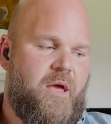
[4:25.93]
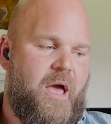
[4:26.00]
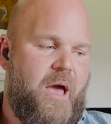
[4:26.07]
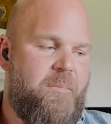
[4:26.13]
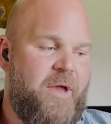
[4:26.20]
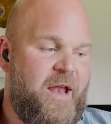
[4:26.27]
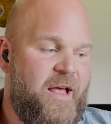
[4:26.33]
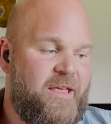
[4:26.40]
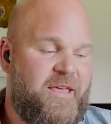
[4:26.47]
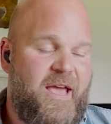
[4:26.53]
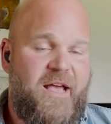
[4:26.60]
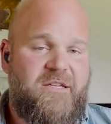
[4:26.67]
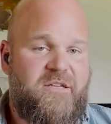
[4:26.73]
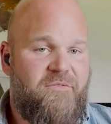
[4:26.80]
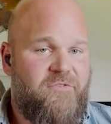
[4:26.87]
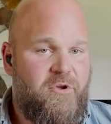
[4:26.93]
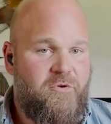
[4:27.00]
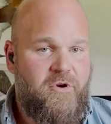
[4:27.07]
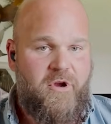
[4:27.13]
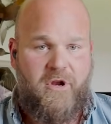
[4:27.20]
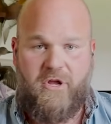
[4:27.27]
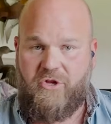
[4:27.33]
I mean, I guess if you
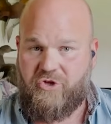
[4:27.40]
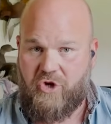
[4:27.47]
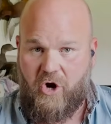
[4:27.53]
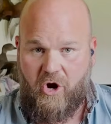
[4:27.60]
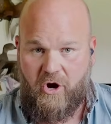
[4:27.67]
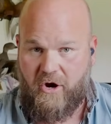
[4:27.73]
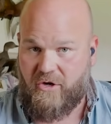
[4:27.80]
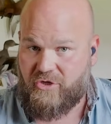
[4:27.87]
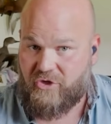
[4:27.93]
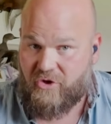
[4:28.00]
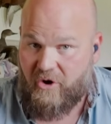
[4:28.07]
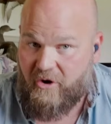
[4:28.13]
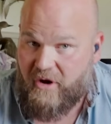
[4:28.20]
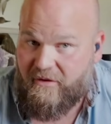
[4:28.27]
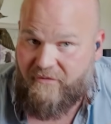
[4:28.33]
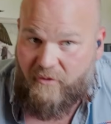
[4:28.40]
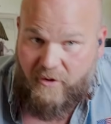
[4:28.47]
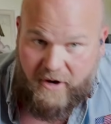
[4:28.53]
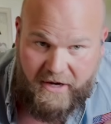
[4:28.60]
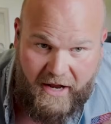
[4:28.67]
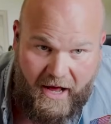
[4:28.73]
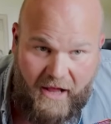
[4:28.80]
were going to charge $30,
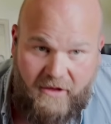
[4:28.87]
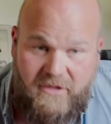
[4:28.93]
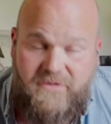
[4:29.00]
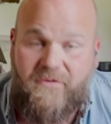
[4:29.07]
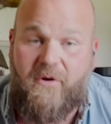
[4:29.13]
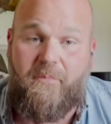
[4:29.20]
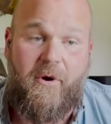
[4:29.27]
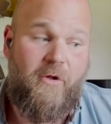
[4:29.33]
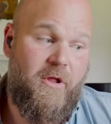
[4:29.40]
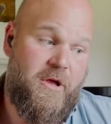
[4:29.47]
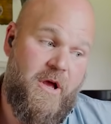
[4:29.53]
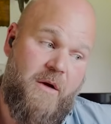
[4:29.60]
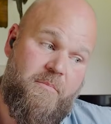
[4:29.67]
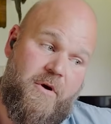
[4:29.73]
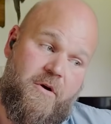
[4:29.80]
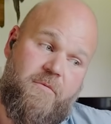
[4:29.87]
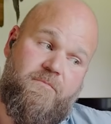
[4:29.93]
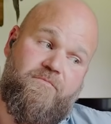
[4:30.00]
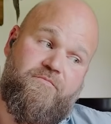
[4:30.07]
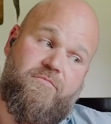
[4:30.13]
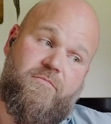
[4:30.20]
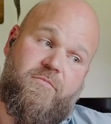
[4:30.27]
$40 for a bowl of gumbo,
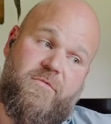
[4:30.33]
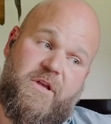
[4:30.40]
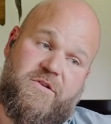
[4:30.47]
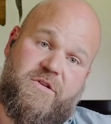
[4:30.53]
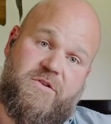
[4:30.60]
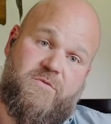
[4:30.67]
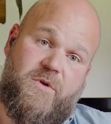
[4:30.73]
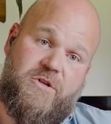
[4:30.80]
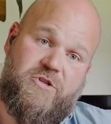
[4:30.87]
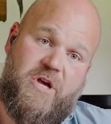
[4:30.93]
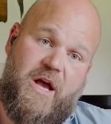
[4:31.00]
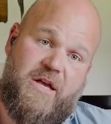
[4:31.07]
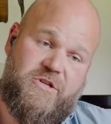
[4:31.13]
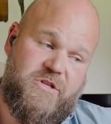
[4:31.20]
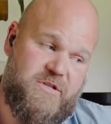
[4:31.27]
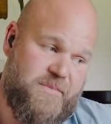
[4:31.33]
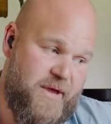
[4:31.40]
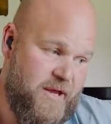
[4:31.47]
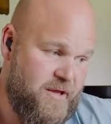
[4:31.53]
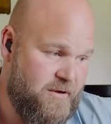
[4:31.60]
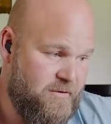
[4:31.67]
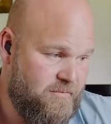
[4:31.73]
this is what Josh is making.